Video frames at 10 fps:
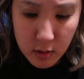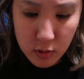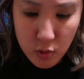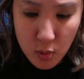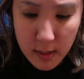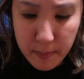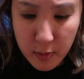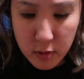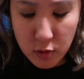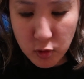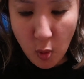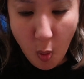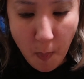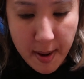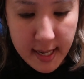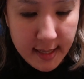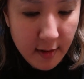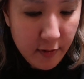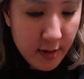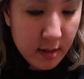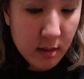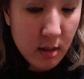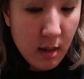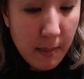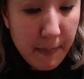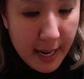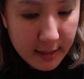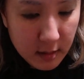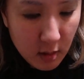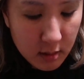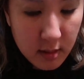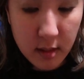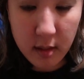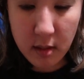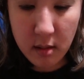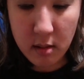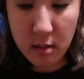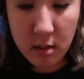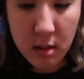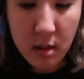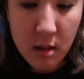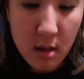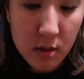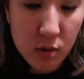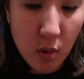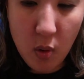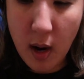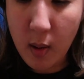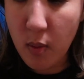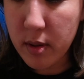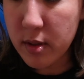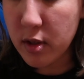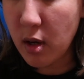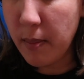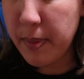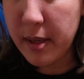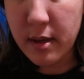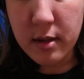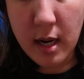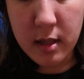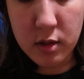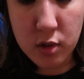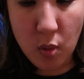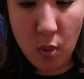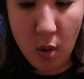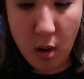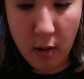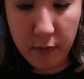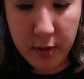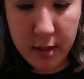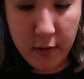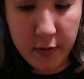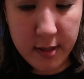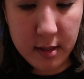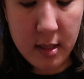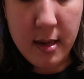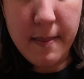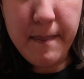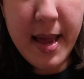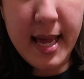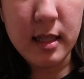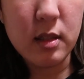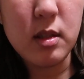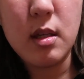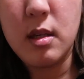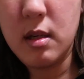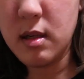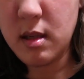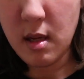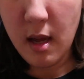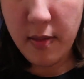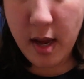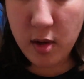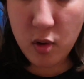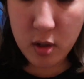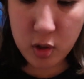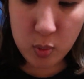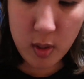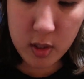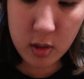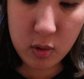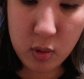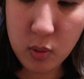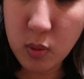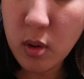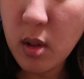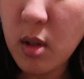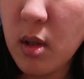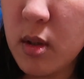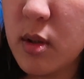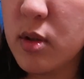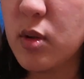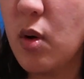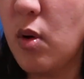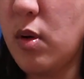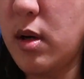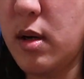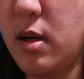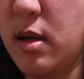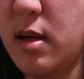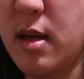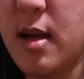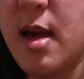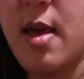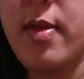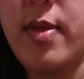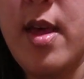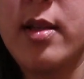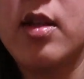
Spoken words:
is you can put so many different bands on there. So I wanted to compare and show off the different bands that you can switch it to. So this